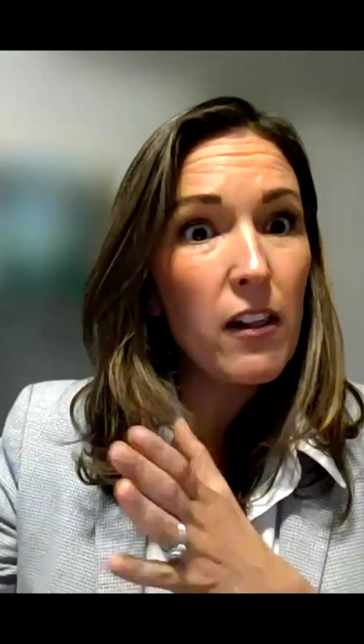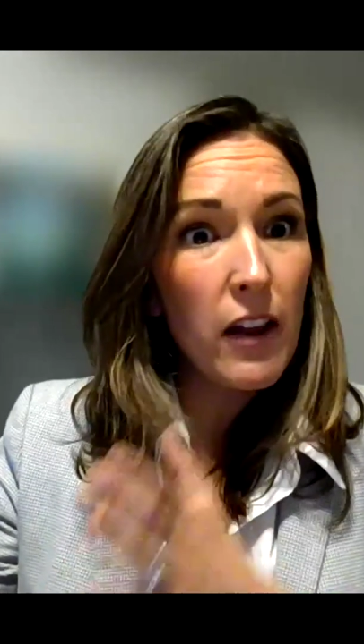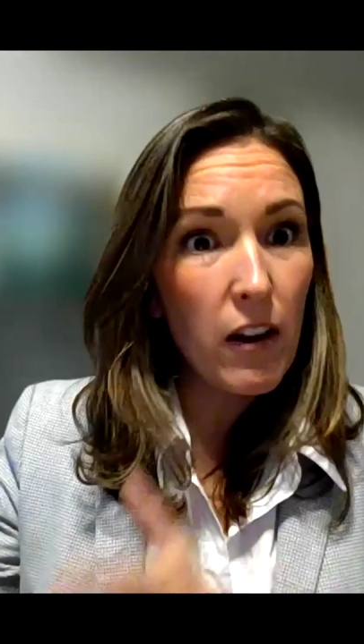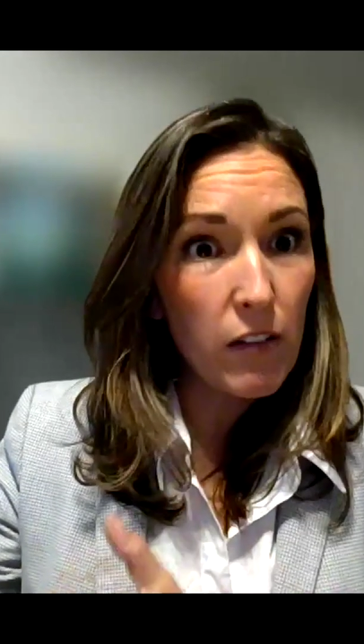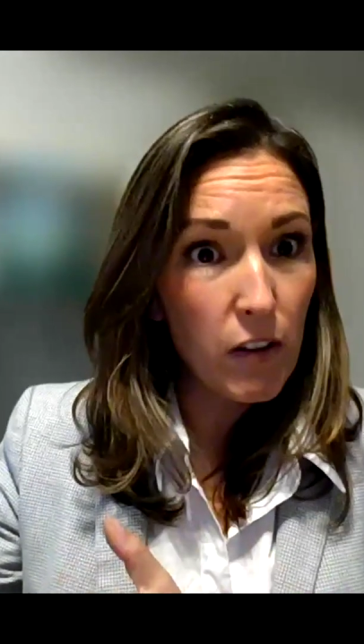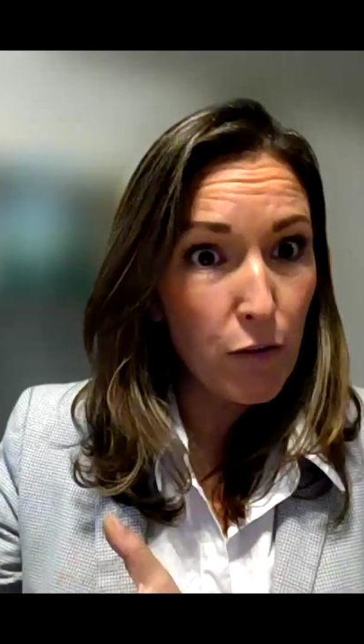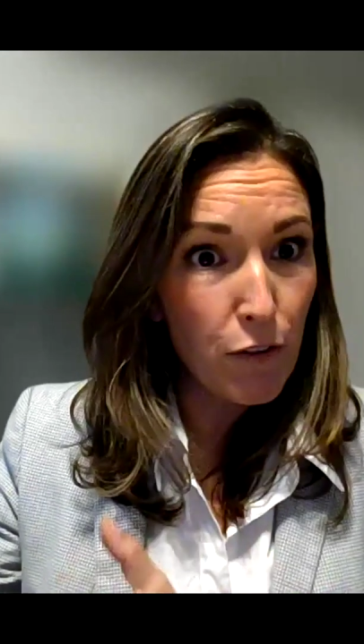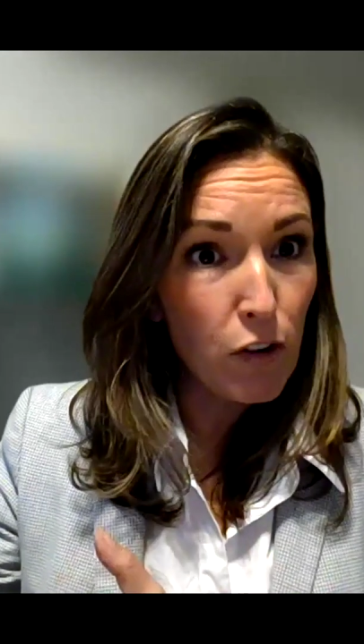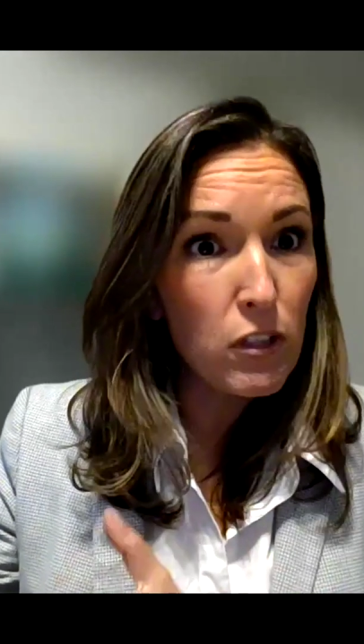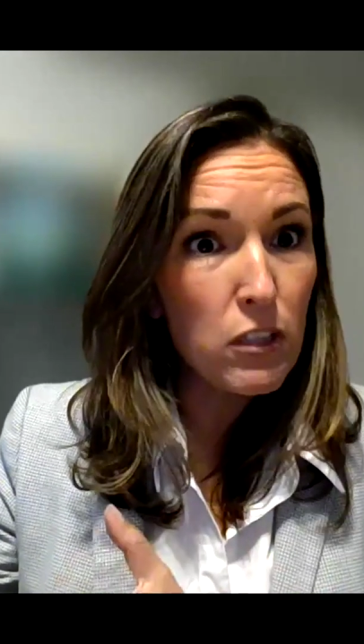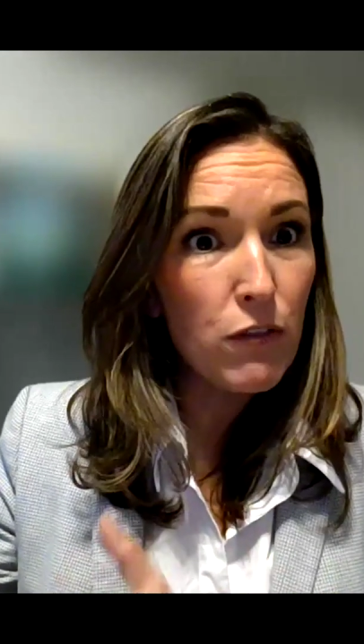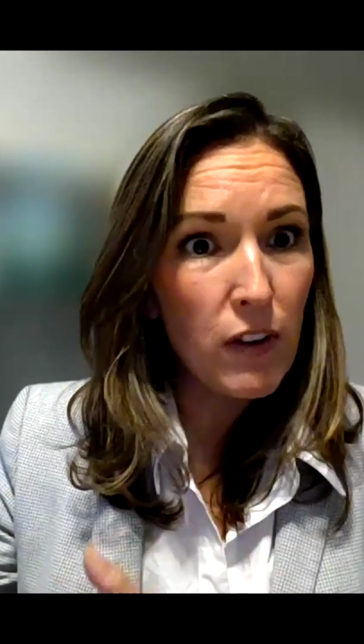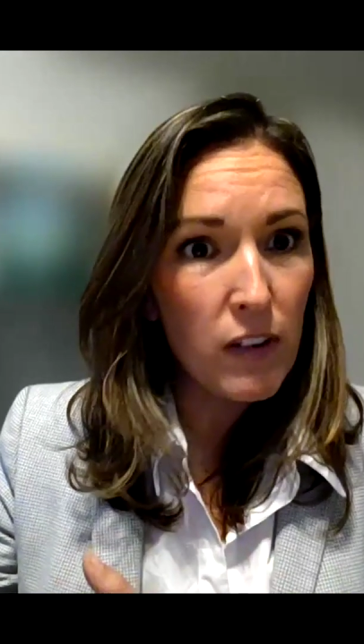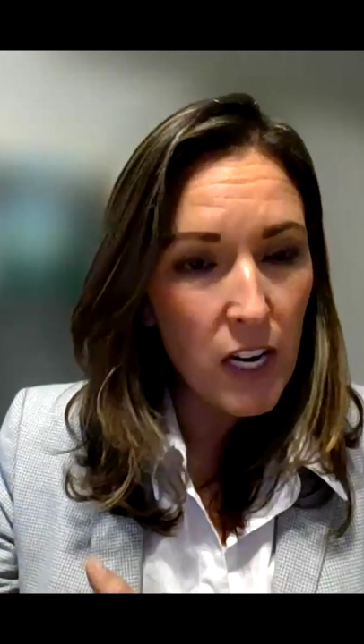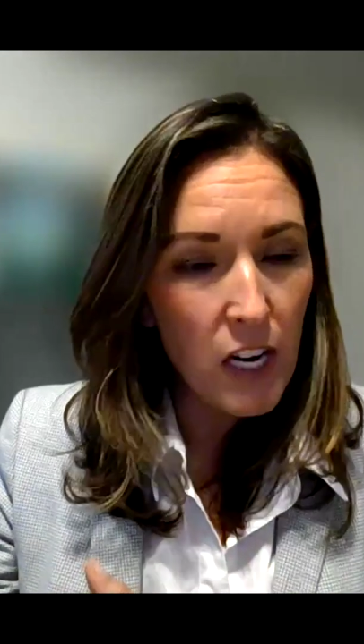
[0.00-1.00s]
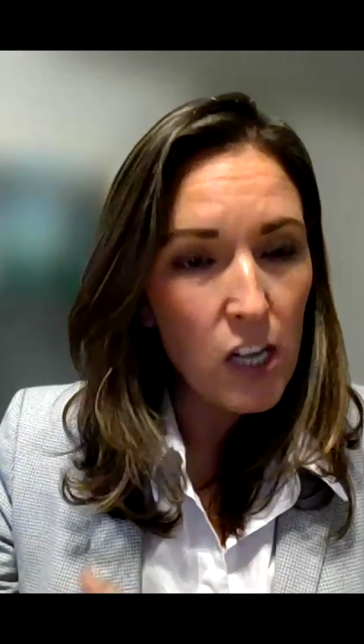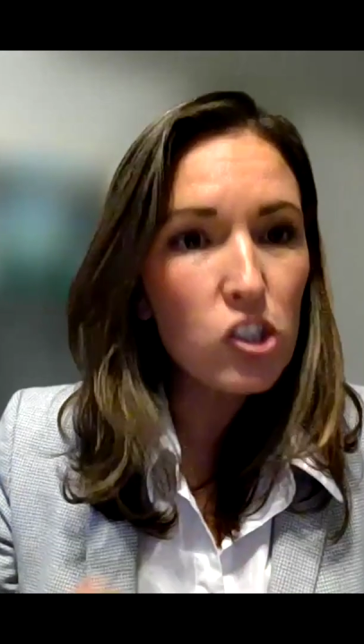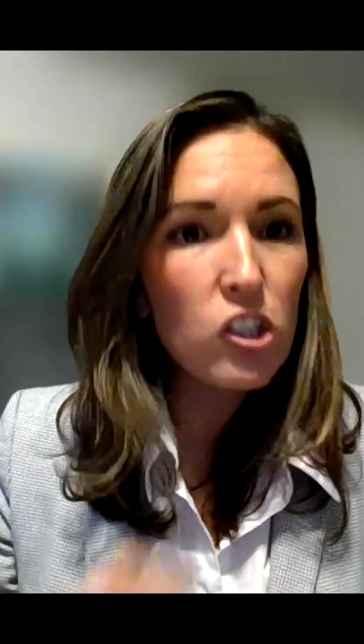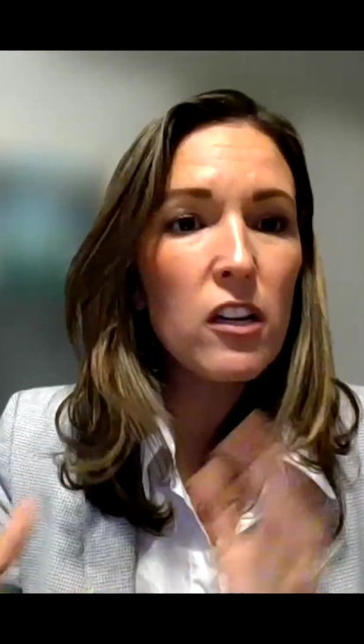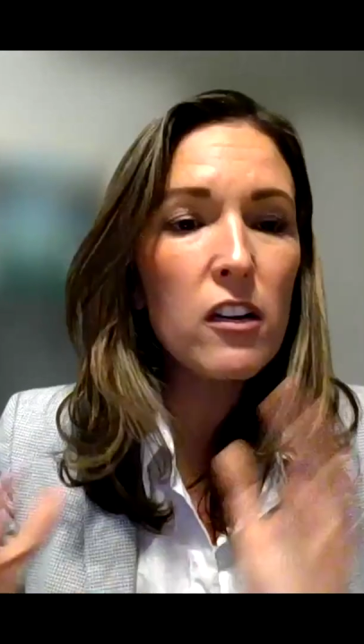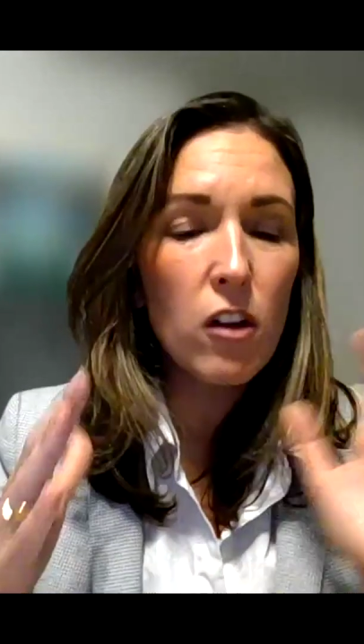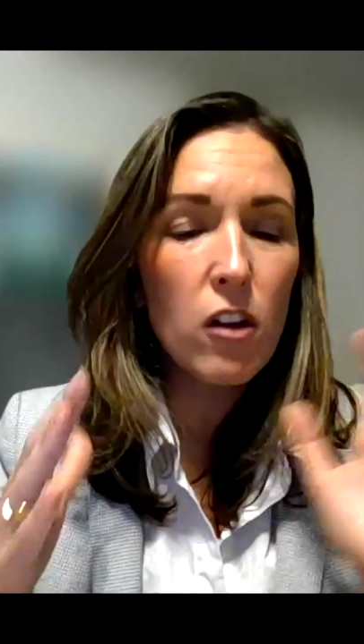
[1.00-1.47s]
That the Fearless
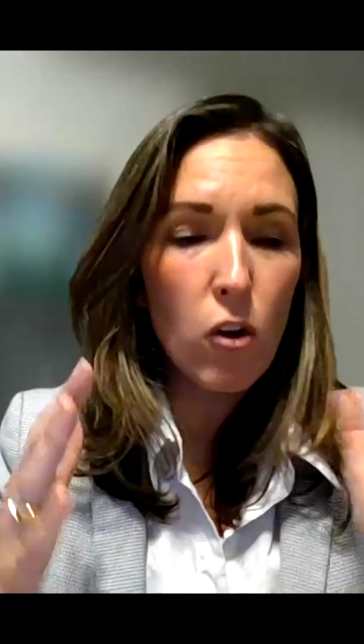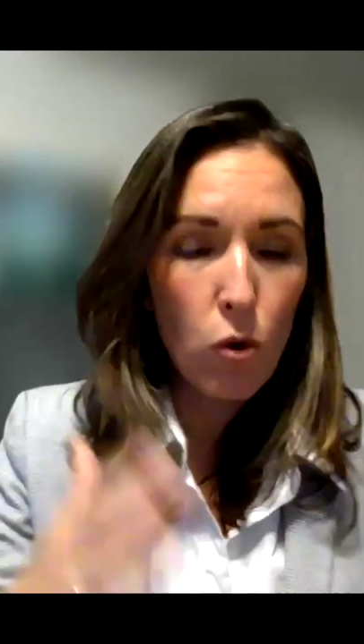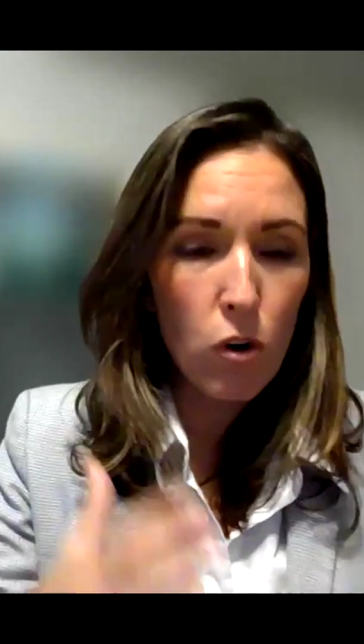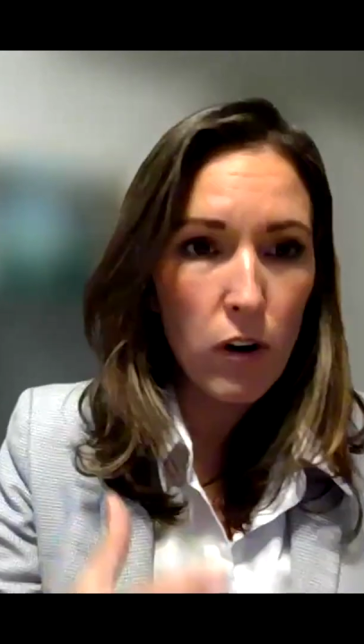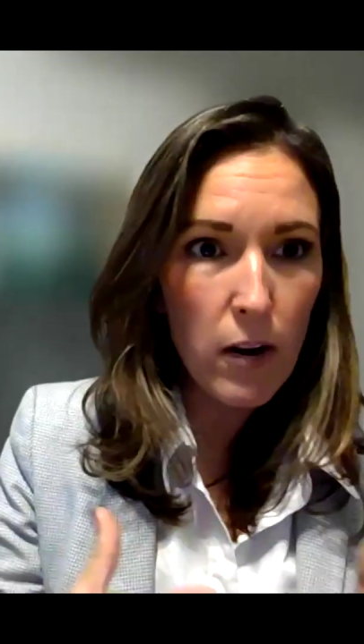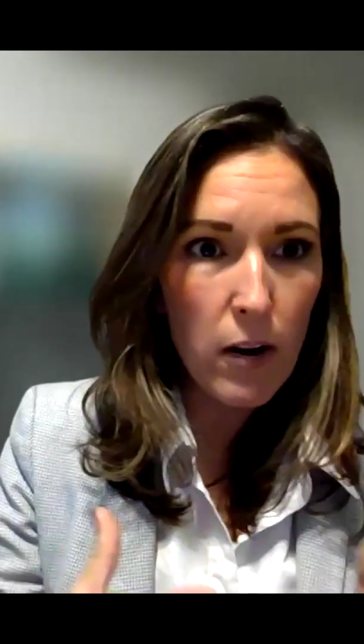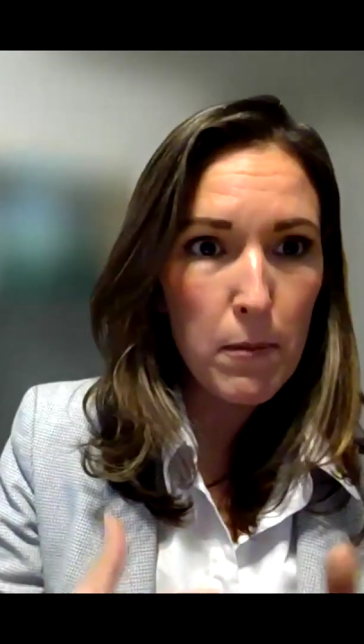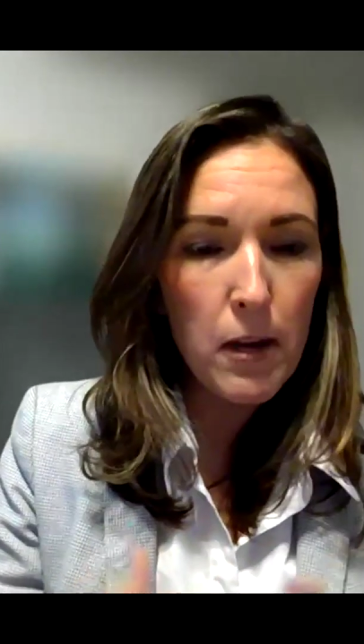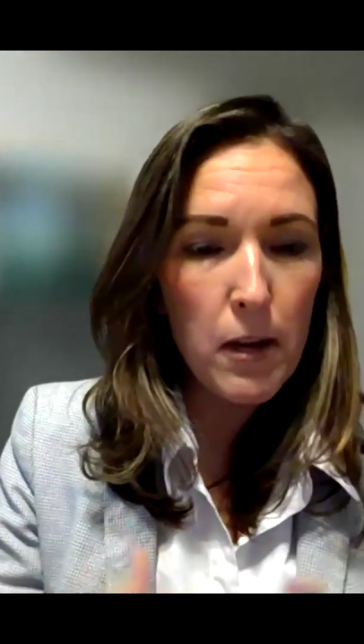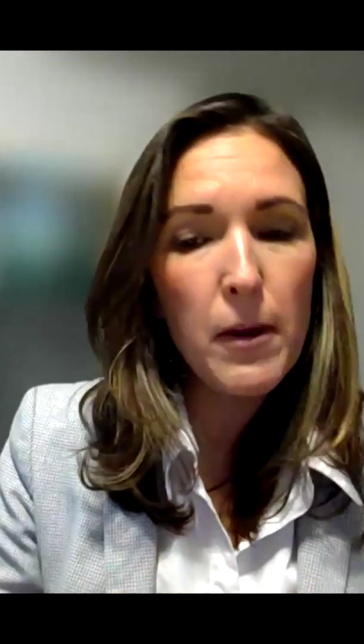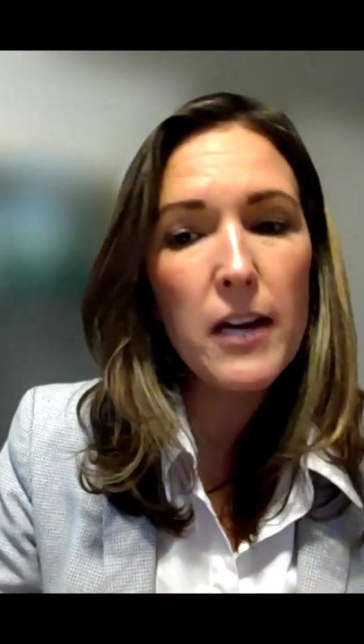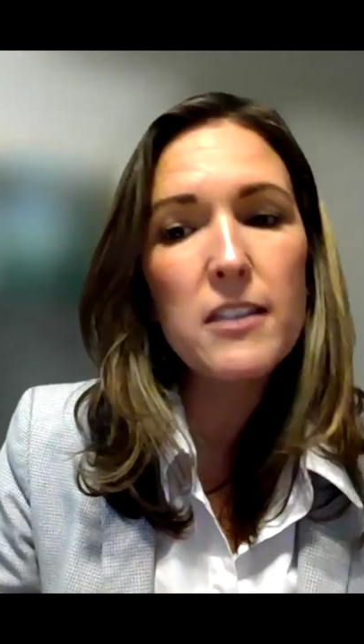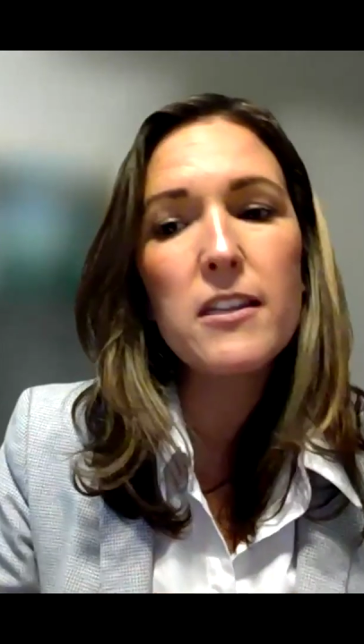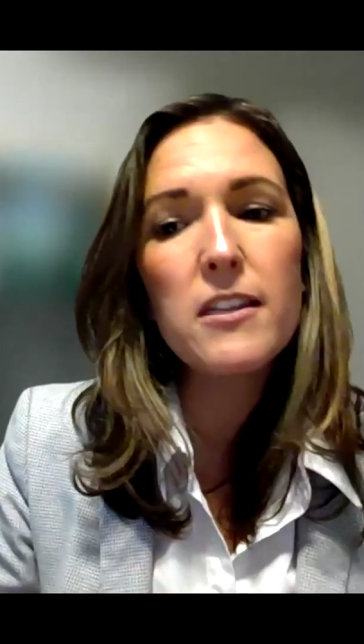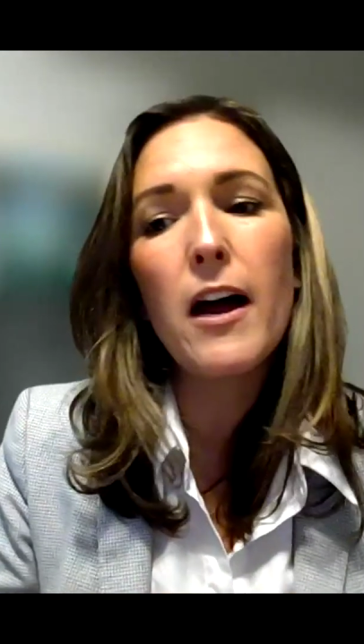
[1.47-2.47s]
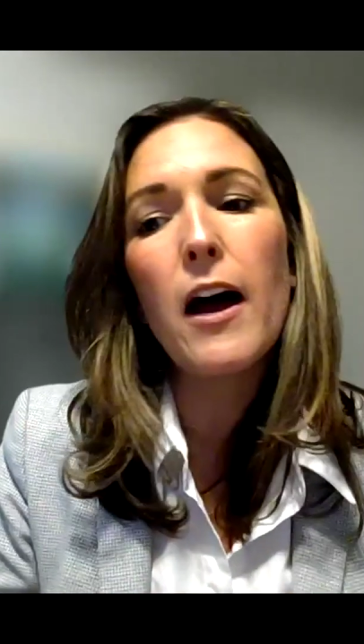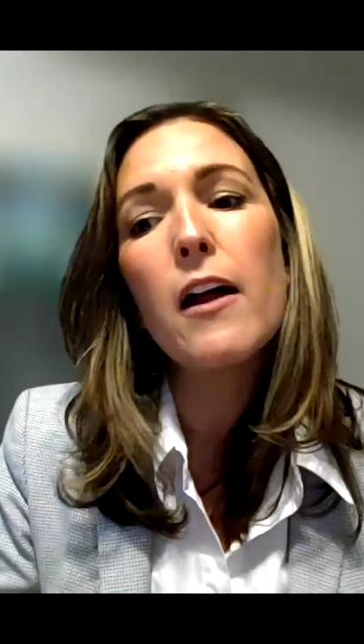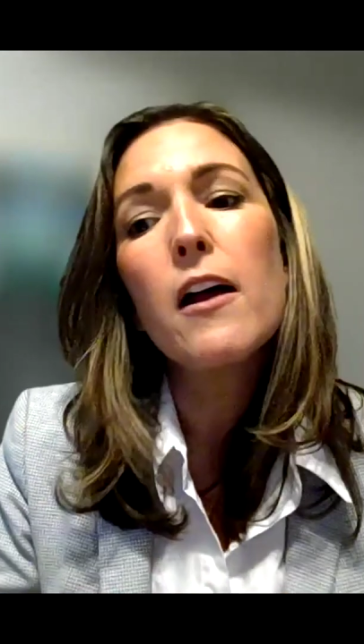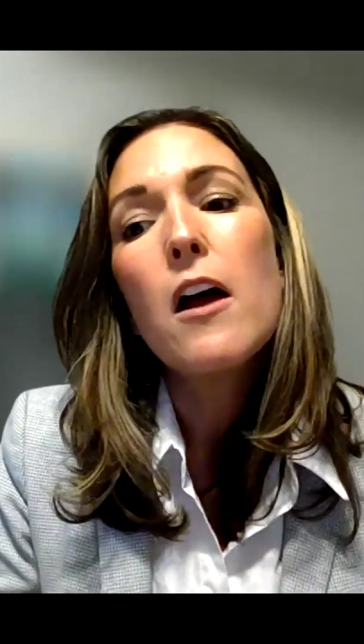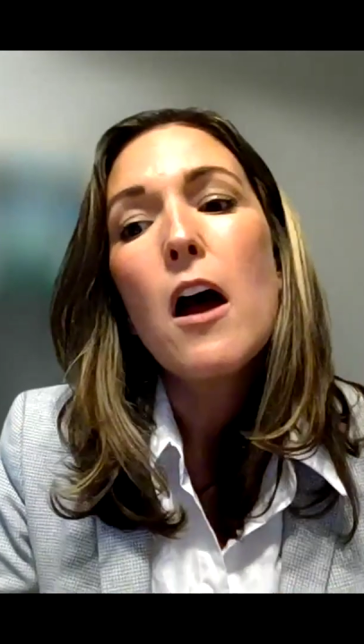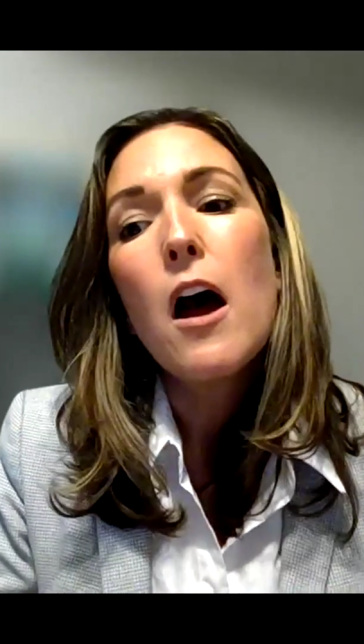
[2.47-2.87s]
Foundation, the court kind of minimized that,